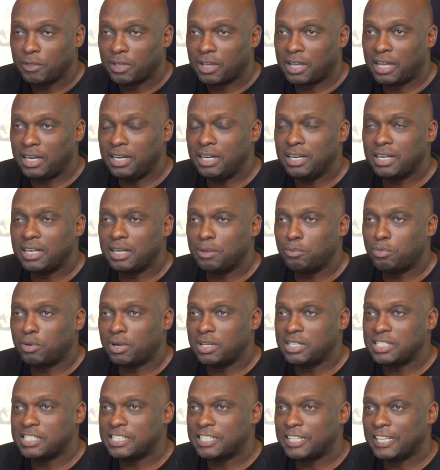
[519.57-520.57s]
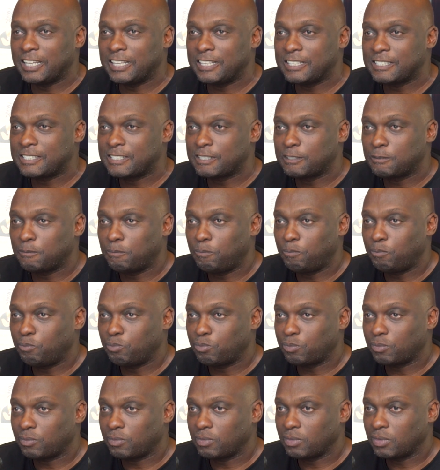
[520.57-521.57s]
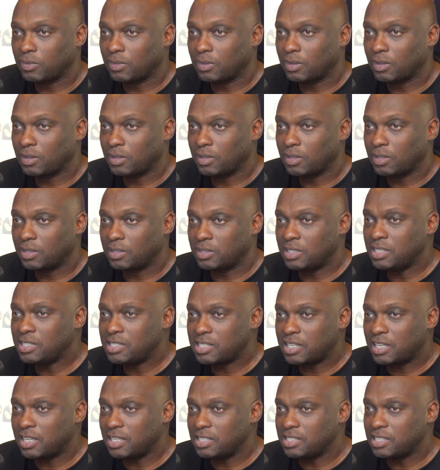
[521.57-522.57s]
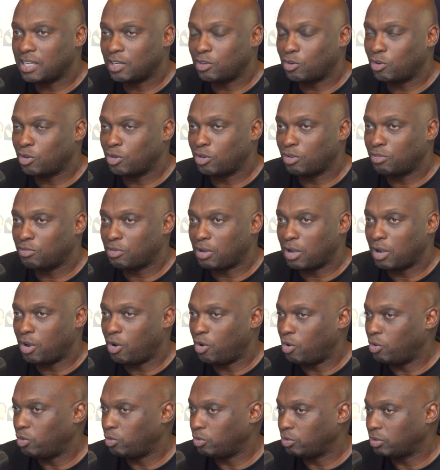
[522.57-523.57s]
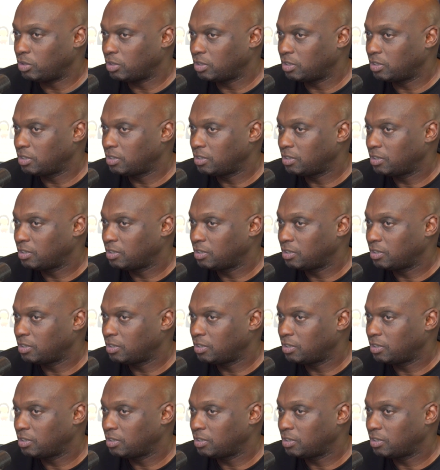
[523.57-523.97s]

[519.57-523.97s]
Khalil Gibran says, these kids are not of our own.